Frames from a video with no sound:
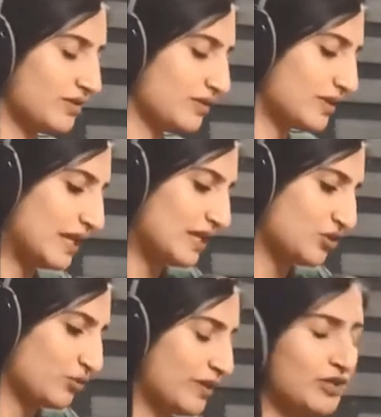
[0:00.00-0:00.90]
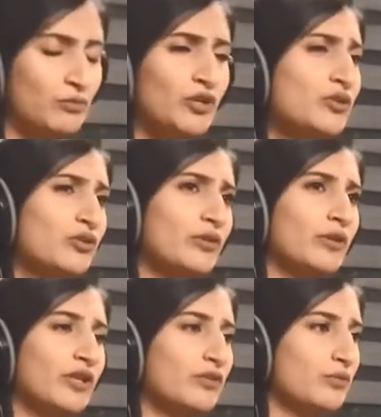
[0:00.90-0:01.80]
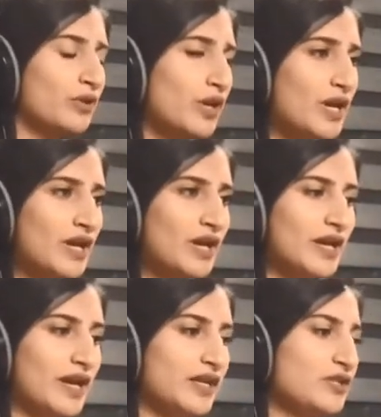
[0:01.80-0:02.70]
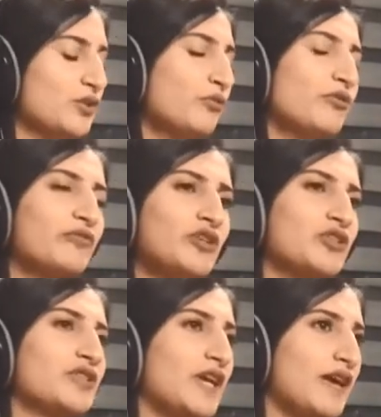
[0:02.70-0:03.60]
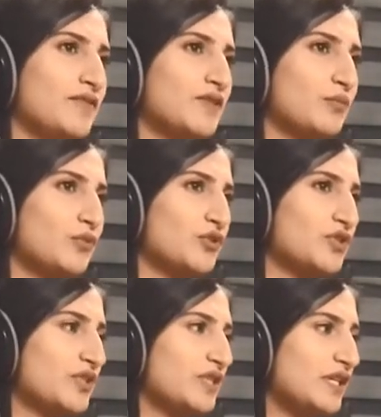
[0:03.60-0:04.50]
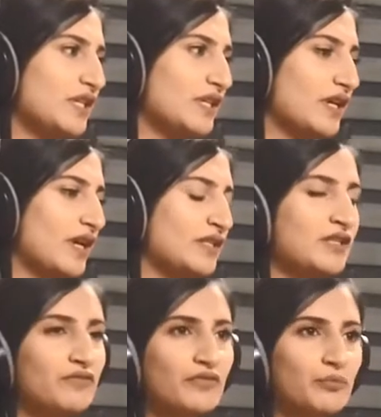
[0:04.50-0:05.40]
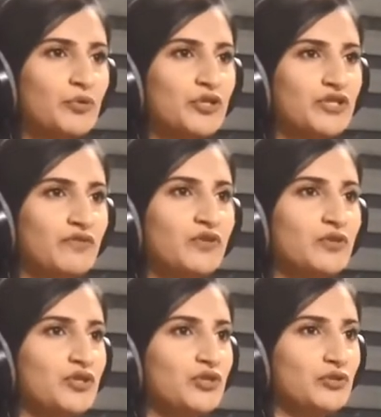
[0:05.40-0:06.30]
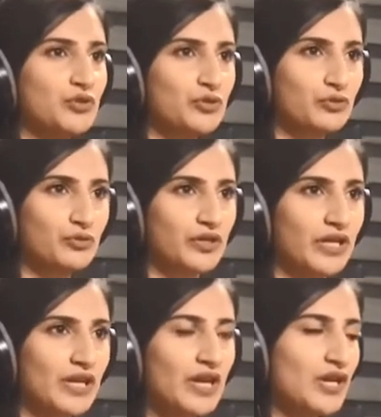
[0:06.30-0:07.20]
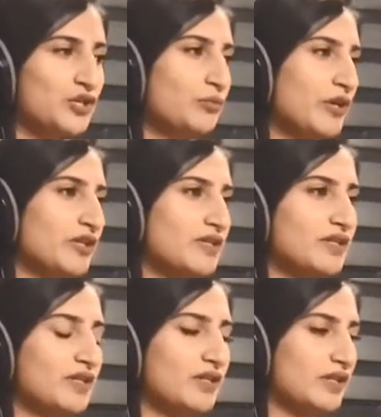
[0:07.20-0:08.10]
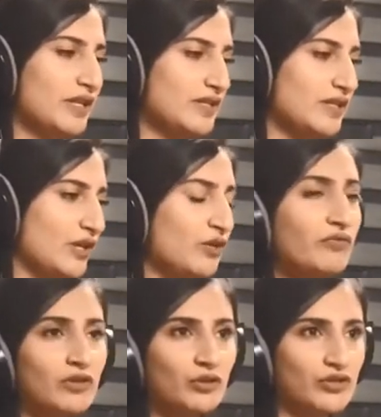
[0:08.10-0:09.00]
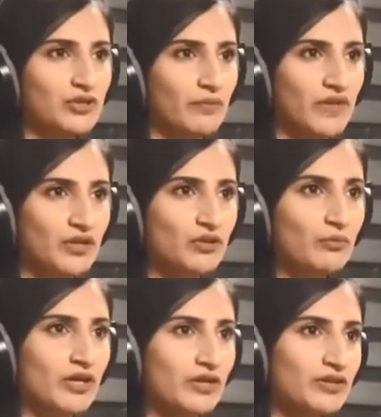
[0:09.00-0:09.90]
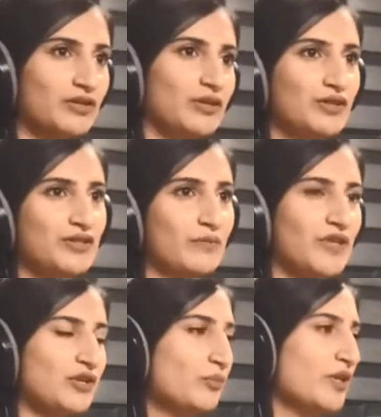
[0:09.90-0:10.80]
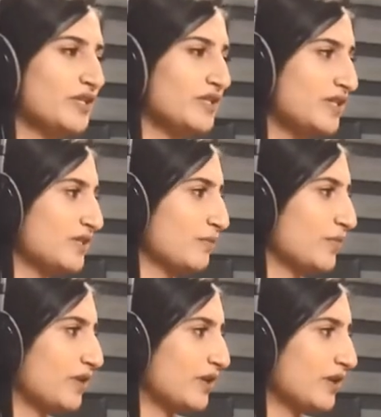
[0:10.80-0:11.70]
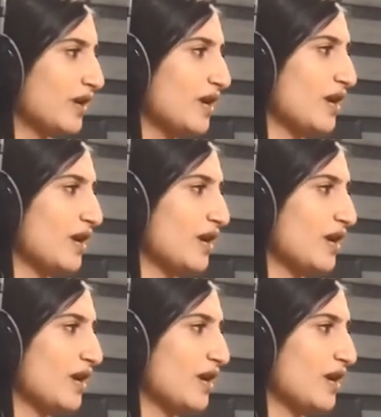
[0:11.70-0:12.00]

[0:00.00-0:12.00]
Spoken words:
stage, no matter what you're going through. It's so refreshing to have someone to see a different point of view to your story. You might, let's say, overlook something. You might underlook something. You might see something